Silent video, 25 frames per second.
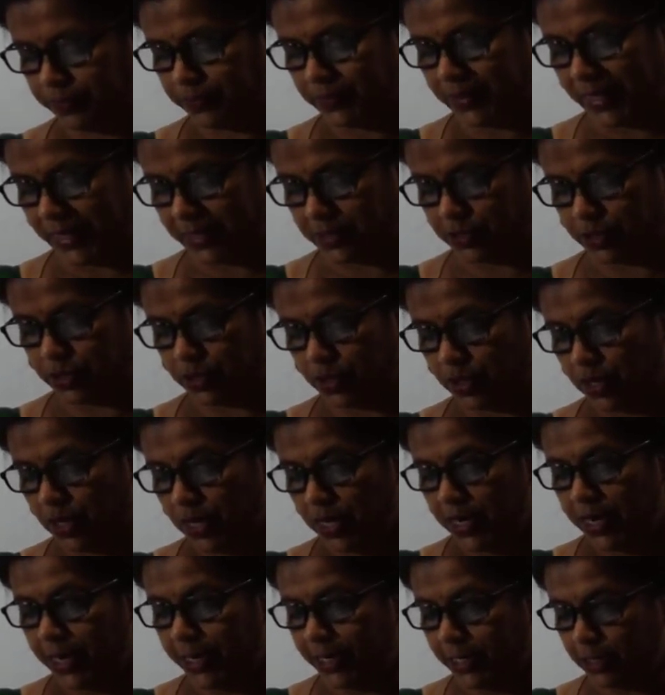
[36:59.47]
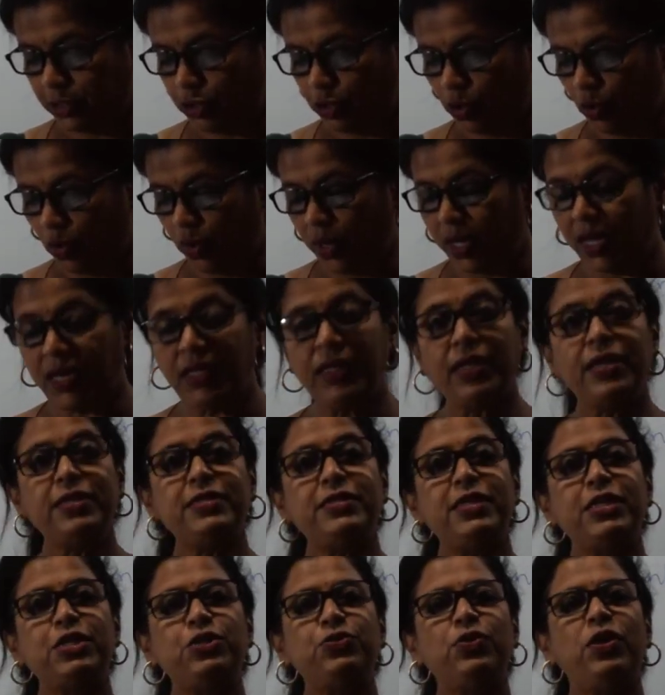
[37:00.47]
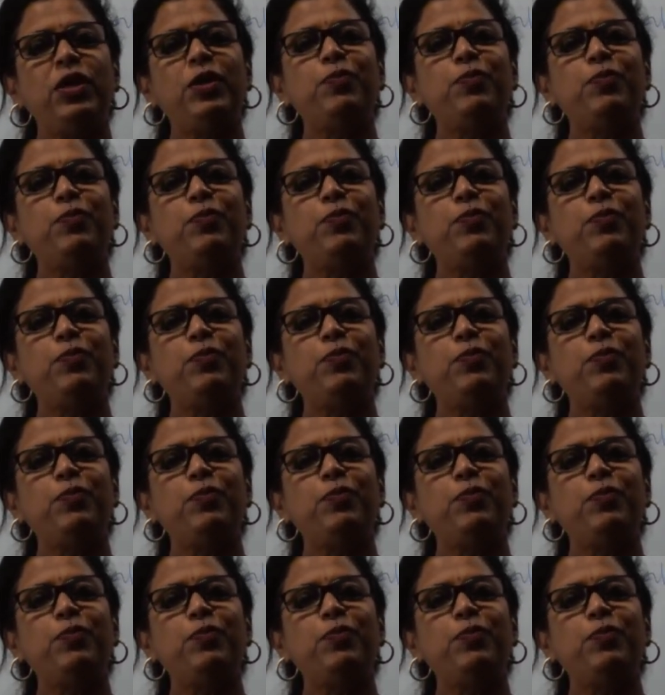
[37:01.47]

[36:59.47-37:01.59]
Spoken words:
Next, it is slower than sexual